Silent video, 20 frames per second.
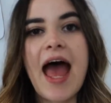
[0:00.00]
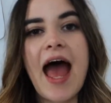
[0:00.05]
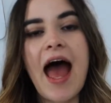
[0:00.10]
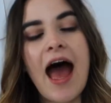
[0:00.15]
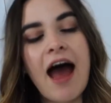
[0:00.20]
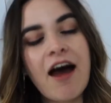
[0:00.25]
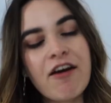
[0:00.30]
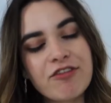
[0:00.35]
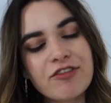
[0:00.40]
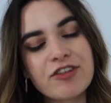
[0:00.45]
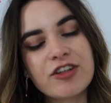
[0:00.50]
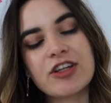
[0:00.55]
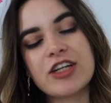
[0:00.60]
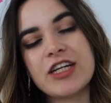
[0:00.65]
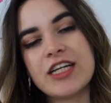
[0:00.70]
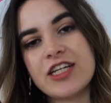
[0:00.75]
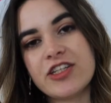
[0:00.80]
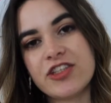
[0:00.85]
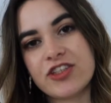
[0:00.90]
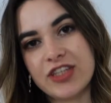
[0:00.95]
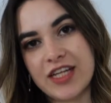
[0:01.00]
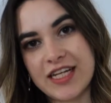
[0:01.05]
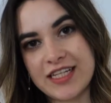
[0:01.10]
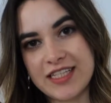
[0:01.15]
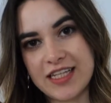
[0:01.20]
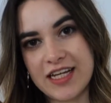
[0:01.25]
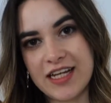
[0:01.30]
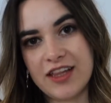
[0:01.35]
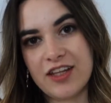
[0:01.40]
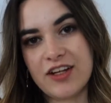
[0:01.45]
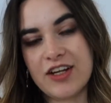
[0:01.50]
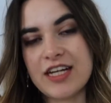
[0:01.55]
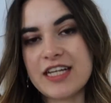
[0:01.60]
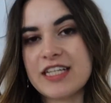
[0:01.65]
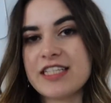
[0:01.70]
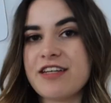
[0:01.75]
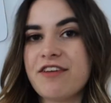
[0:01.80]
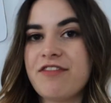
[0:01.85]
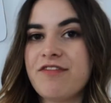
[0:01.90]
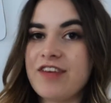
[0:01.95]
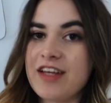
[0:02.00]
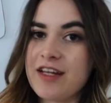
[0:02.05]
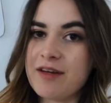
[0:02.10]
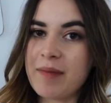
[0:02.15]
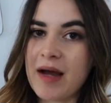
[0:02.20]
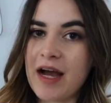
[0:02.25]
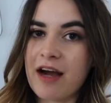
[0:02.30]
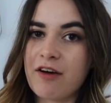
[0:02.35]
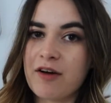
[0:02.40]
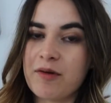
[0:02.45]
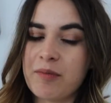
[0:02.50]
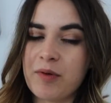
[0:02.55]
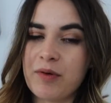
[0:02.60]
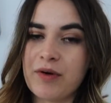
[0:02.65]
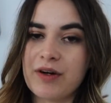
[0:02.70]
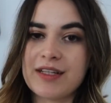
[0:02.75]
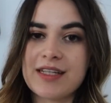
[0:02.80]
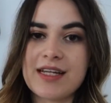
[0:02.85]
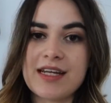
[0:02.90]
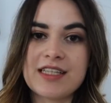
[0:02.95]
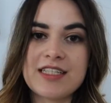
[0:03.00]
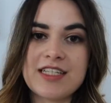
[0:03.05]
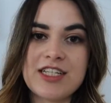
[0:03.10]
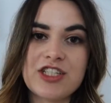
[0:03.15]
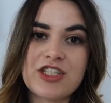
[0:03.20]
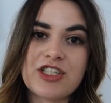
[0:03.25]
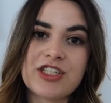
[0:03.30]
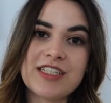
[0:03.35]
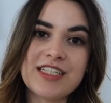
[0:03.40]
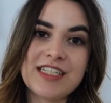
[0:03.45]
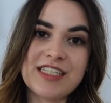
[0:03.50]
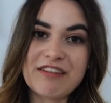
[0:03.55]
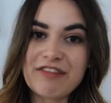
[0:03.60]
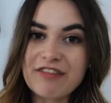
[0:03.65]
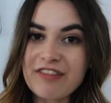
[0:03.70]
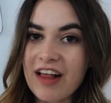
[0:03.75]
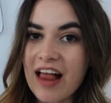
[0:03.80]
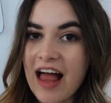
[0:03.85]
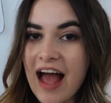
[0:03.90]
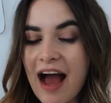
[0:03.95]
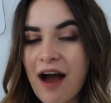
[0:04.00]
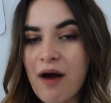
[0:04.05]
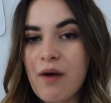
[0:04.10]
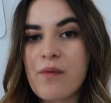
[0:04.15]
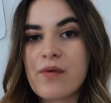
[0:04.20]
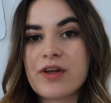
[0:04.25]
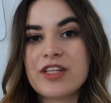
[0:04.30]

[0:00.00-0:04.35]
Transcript: After each lesson, there is a feedback report that teachers need to fill out,